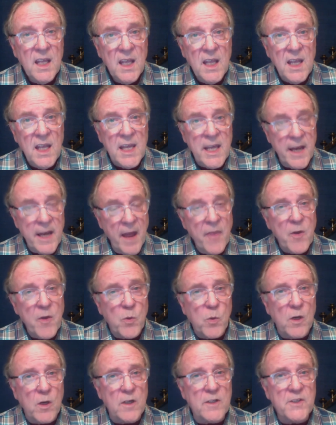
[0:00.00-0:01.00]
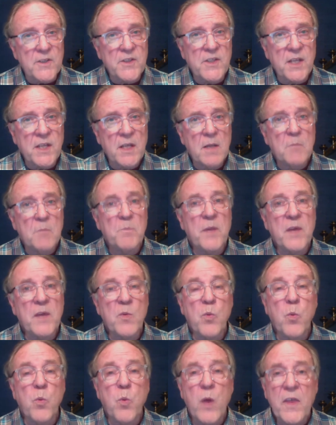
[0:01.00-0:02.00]
In other words, be
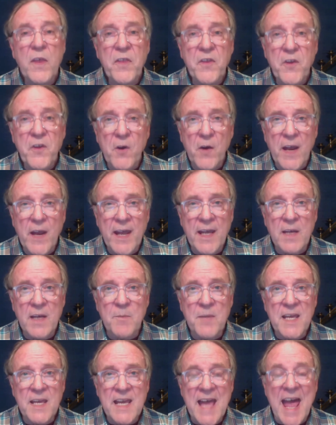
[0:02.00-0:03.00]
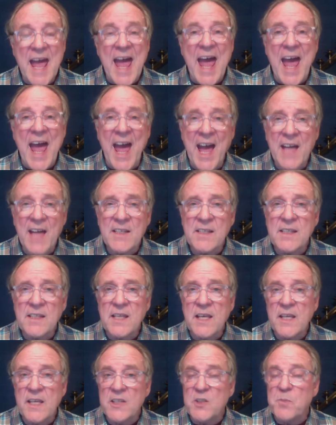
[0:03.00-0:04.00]
with your enemy as
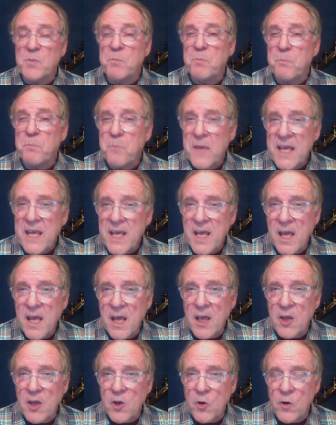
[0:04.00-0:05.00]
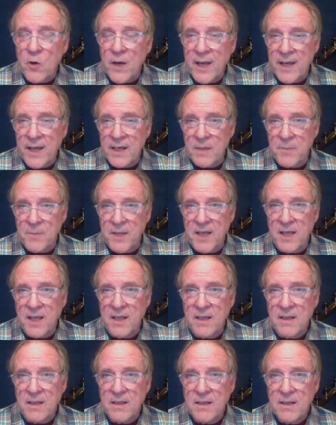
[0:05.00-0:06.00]
he's being your enemy.
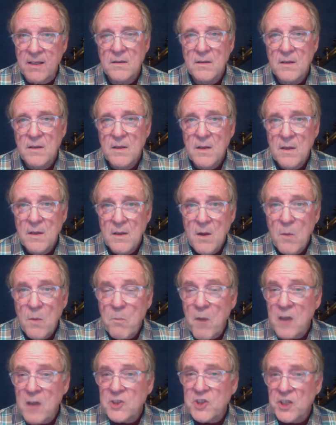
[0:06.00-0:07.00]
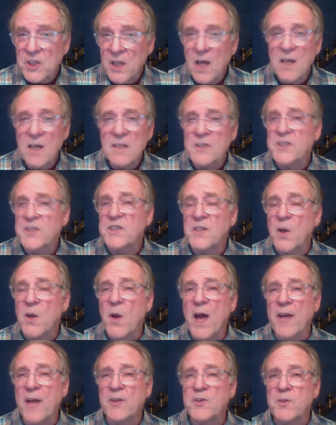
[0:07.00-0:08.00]
Martial artists know
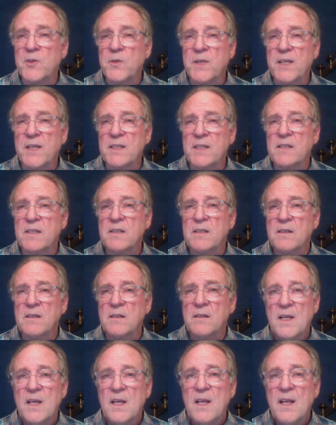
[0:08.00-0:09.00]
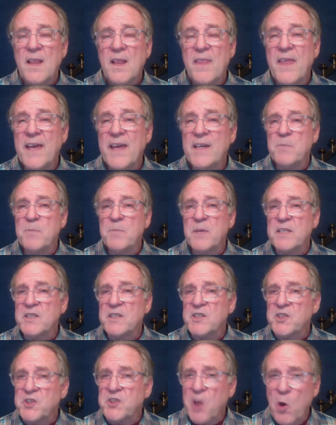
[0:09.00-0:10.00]
how to do this. They can
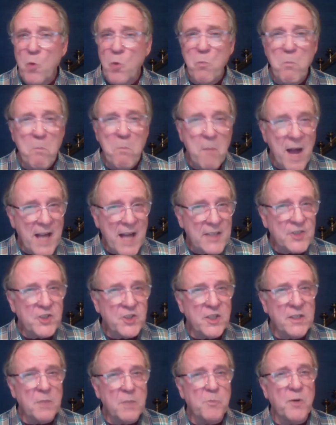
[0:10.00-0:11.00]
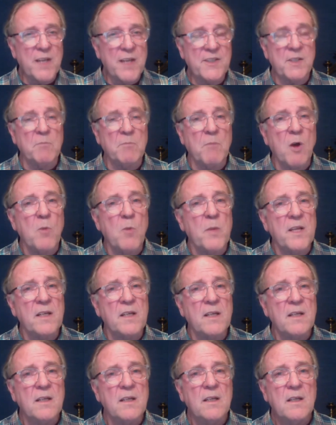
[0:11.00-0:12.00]
so much in the present moment
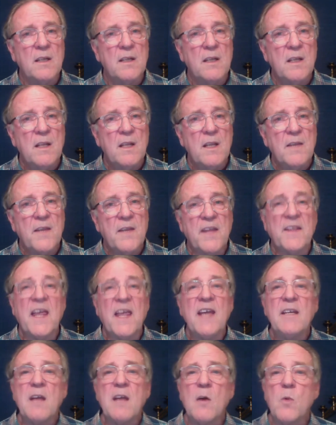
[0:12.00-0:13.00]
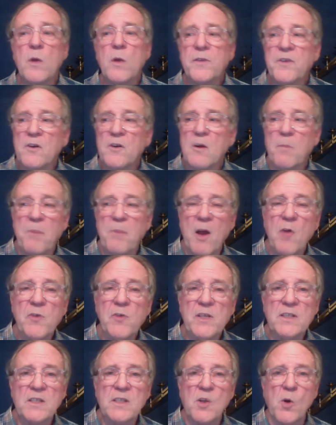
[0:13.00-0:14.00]
that they know what their
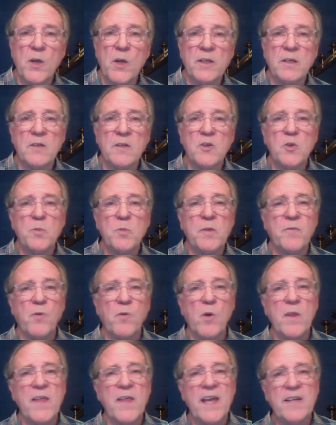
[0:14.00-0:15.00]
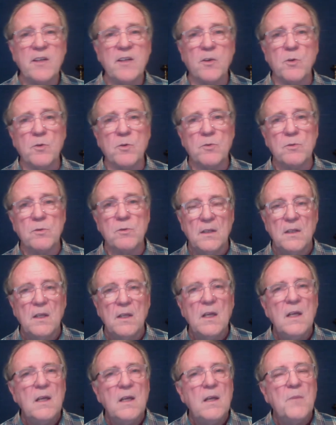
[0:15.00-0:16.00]
opponent's going to do before they do.
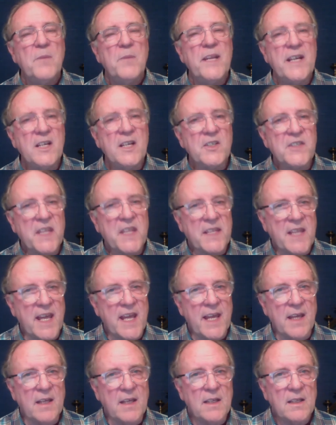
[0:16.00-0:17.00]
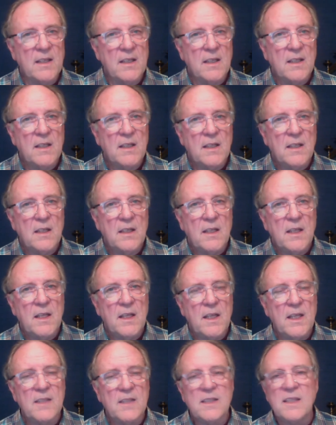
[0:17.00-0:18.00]
But here's the thing.
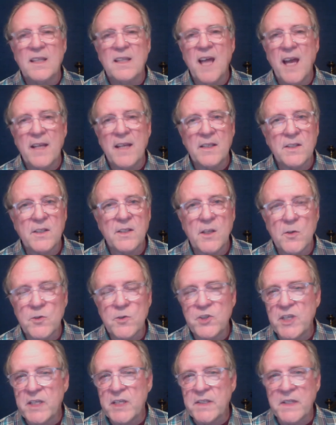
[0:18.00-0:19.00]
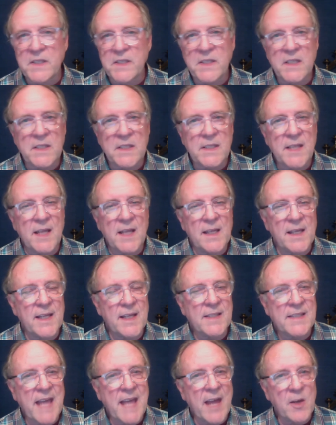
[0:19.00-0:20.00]
It's not as though Jesus is telling
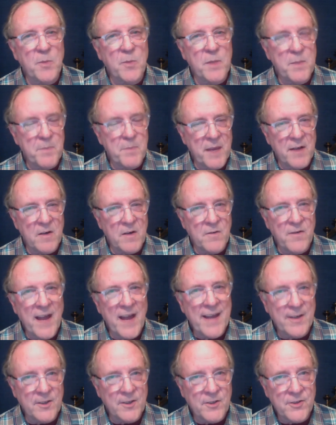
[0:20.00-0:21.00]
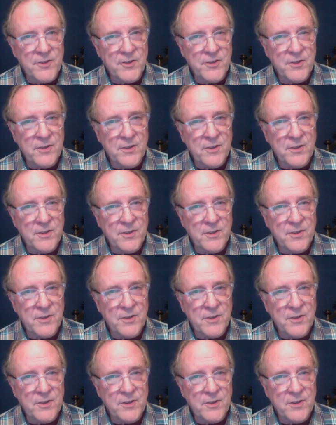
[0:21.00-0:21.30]
us how to be better fighters.